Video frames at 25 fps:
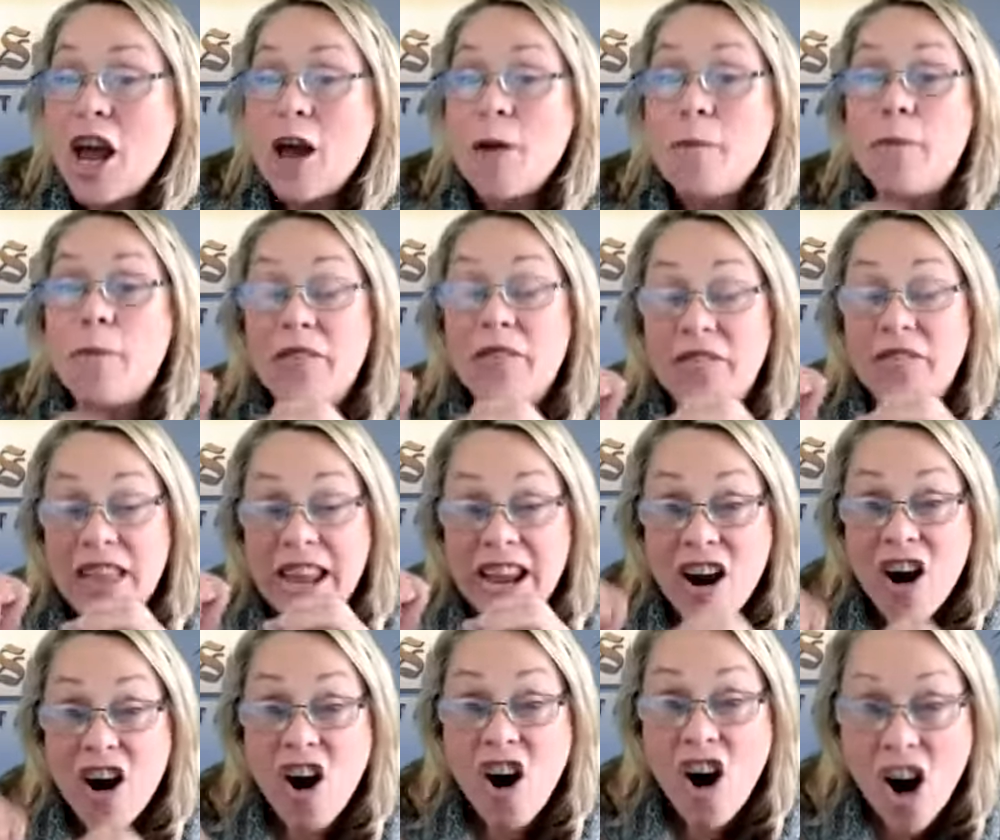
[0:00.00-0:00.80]
but they
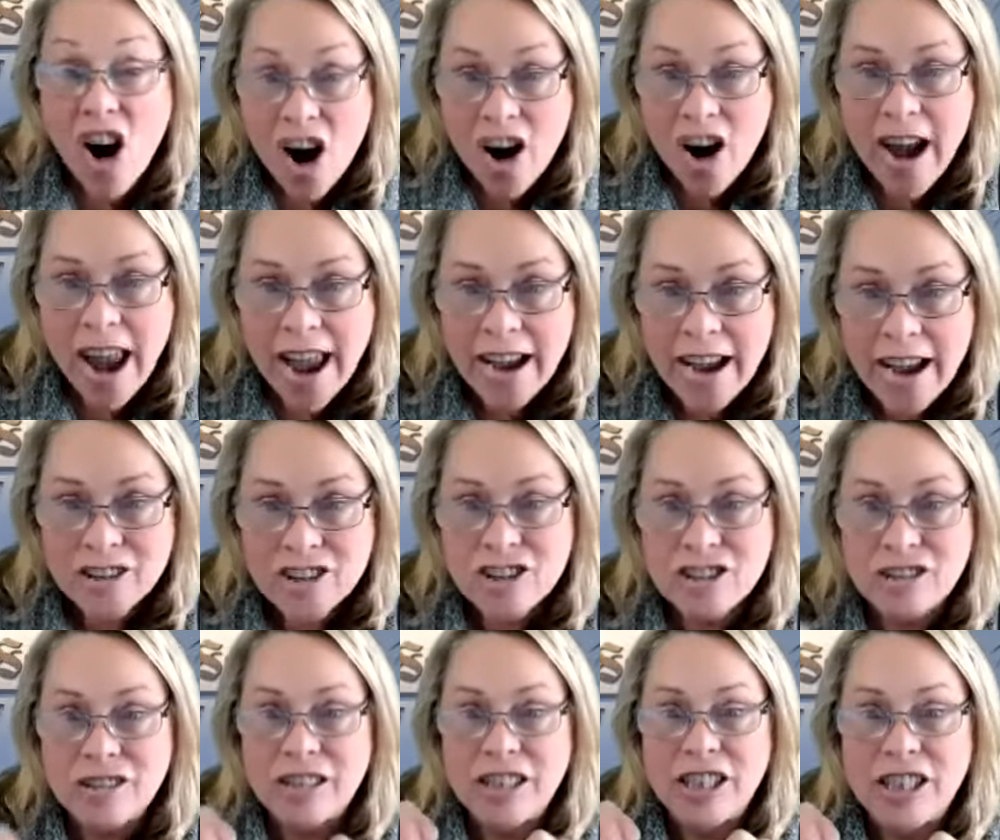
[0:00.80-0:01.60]
are
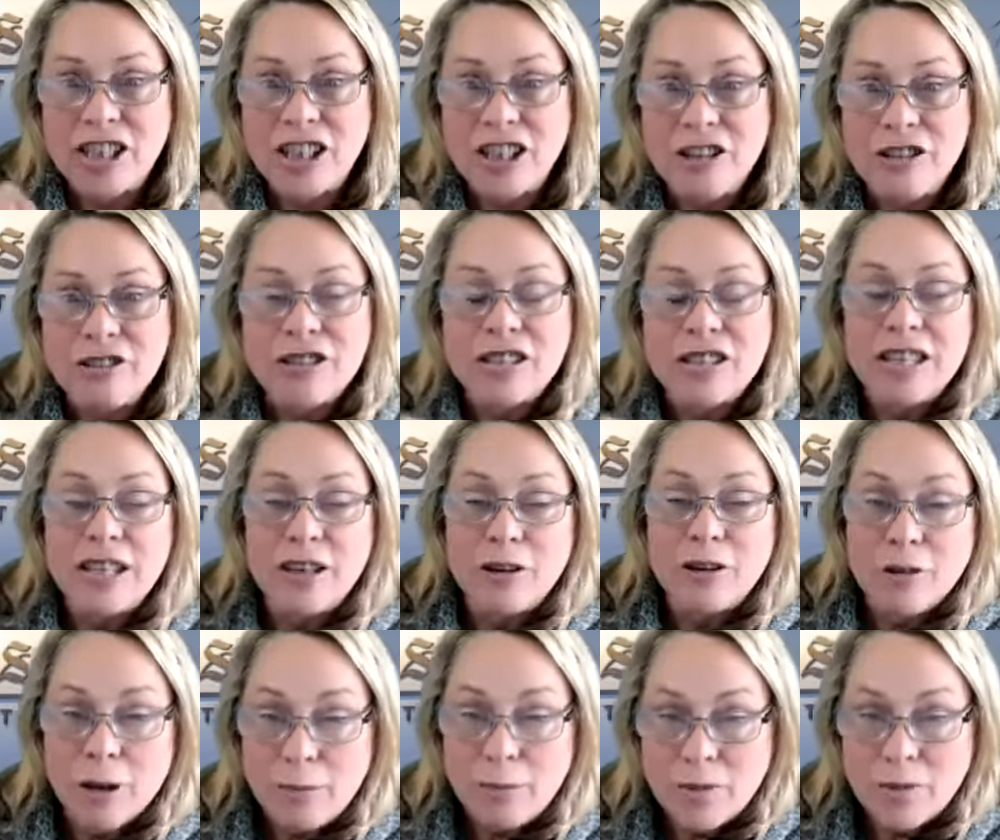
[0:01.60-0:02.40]
actually using
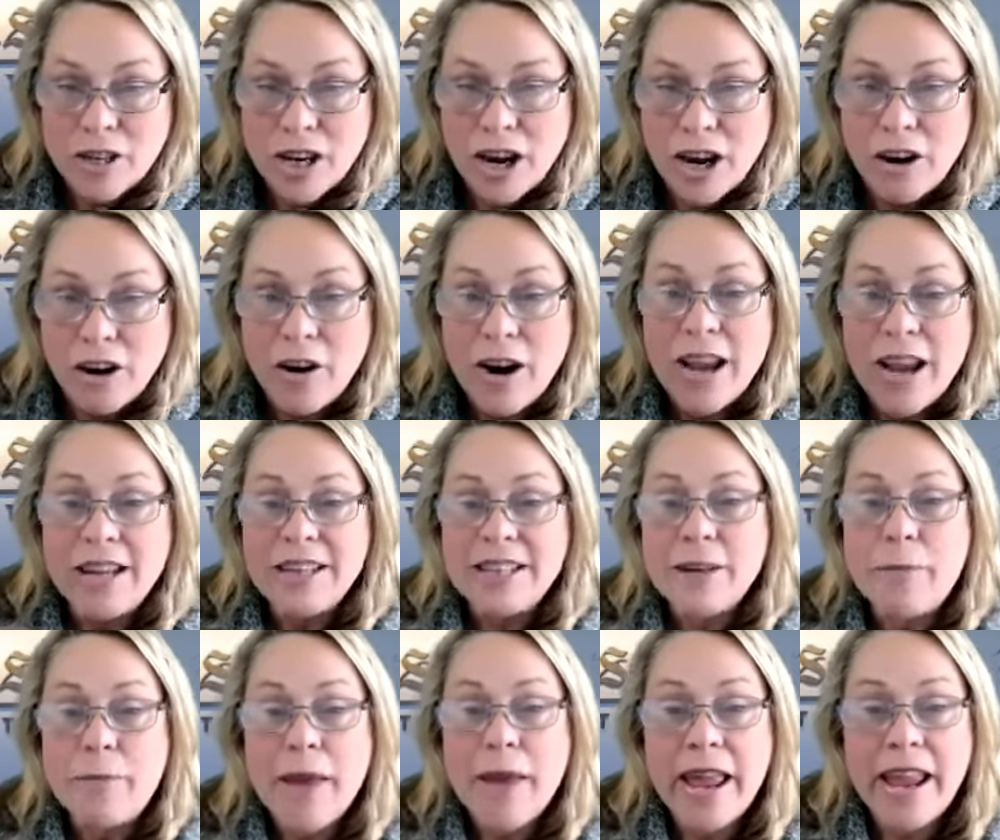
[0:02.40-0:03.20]
crypto
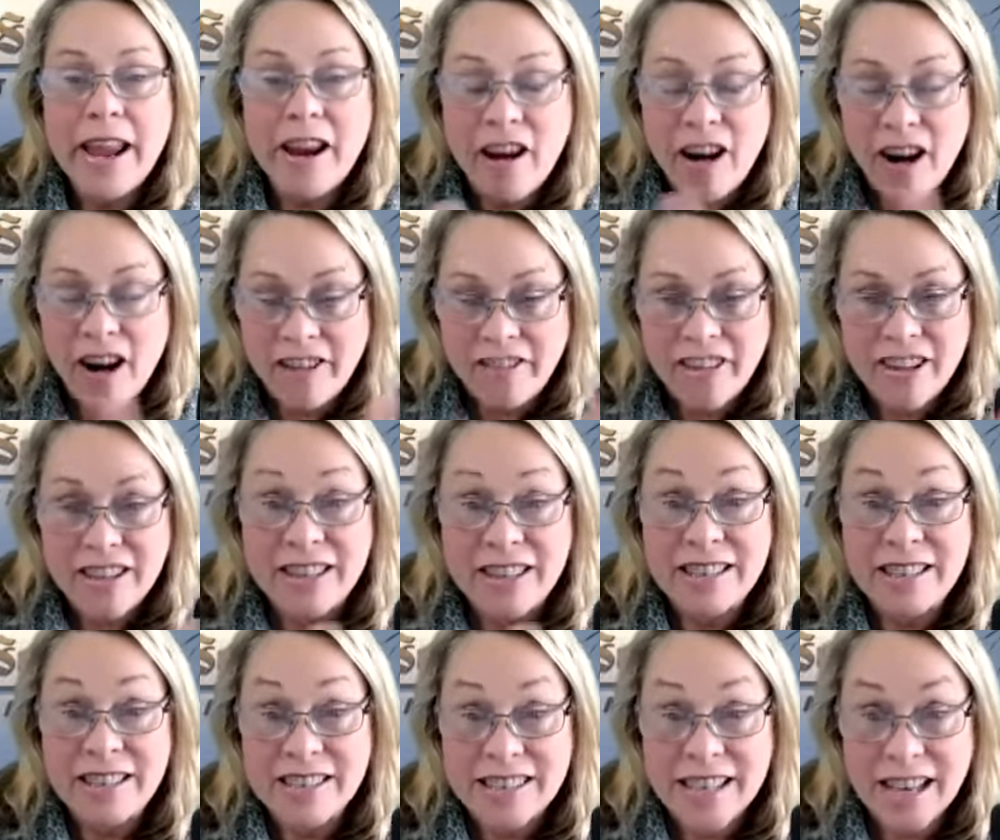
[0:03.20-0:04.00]
to pay off
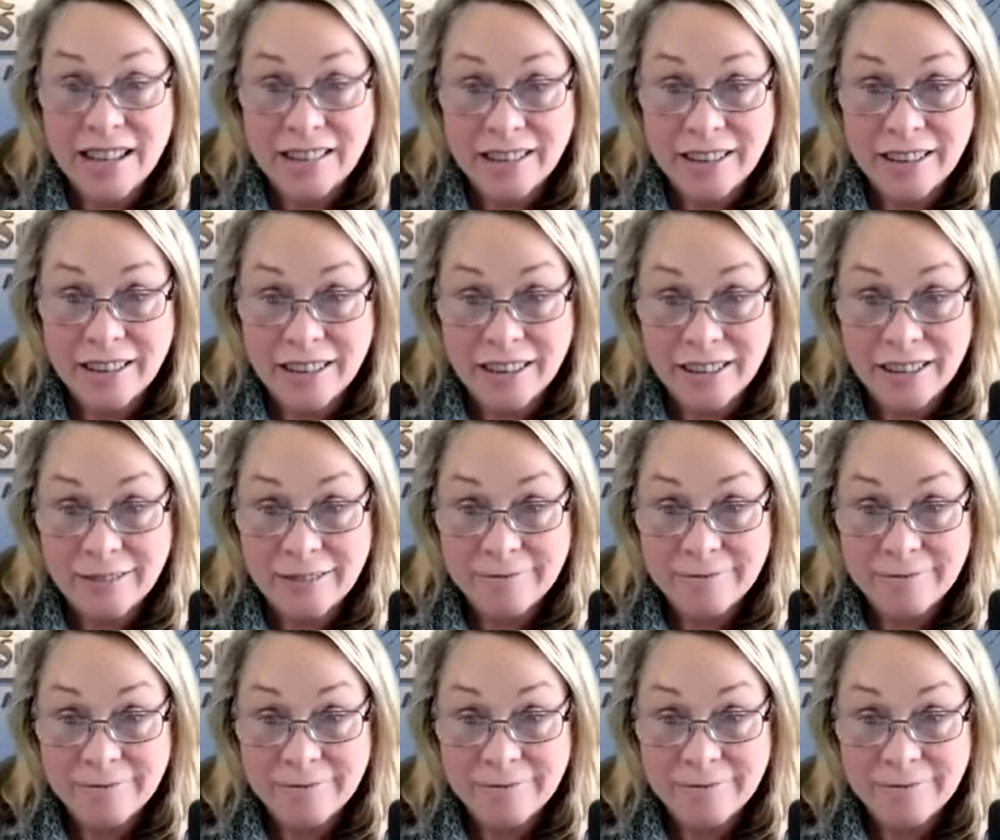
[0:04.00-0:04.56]
the seller.